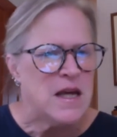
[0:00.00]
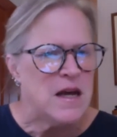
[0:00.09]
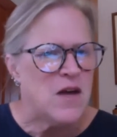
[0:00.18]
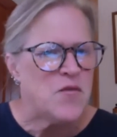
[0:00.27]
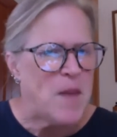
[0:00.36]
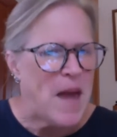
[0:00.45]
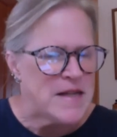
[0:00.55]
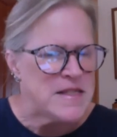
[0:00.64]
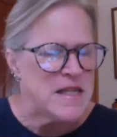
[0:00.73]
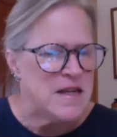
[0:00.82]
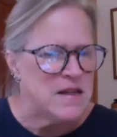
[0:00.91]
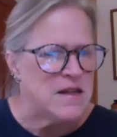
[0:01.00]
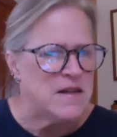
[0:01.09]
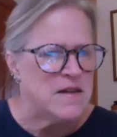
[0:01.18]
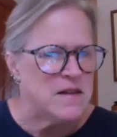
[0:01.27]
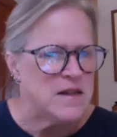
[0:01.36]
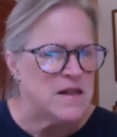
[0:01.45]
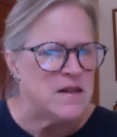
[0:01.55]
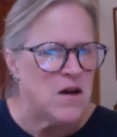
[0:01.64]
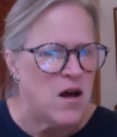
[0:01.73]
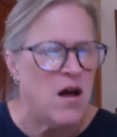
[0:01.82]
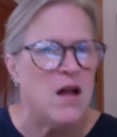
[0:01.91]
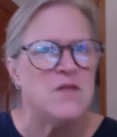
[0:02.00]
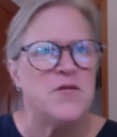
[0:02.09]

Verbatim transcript: of passing in, in the hall.